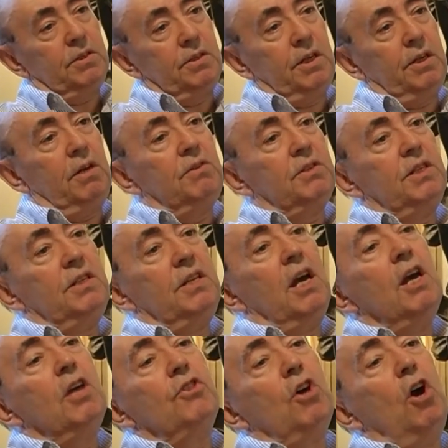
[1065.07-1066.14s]
They don't see
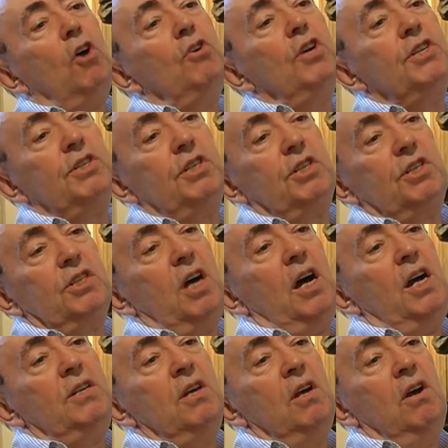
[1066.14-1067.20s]
the holistic
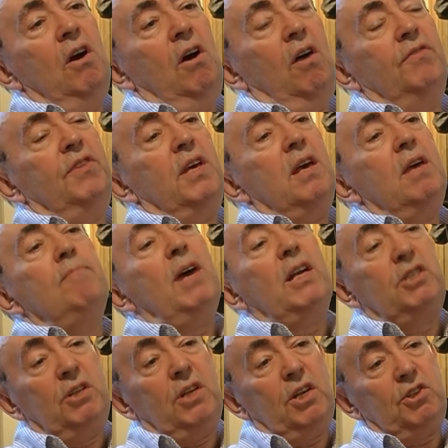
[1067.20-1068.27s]
side of the
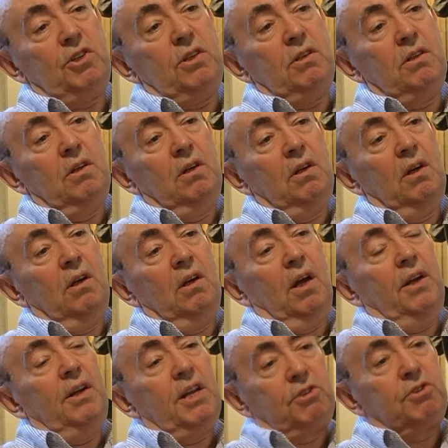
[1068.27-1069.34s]
imagination and
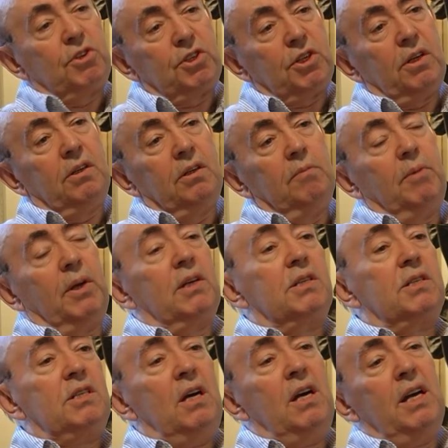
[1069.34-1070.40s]
literature, because
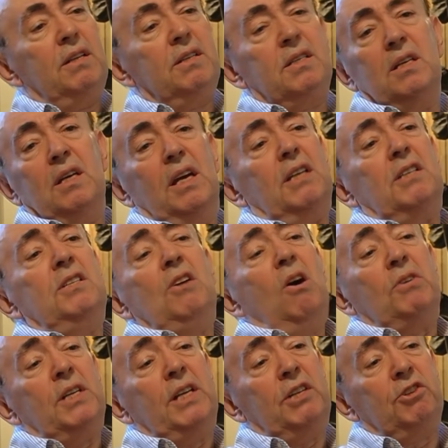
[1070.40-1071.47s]
science is not
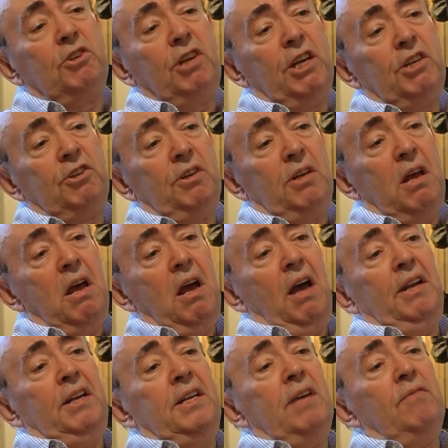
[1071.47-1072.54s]
an education, and
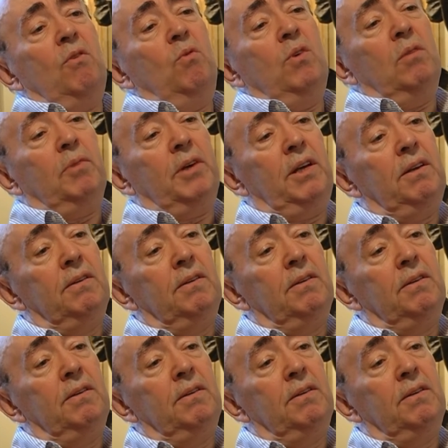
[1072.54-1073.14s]
it never will be.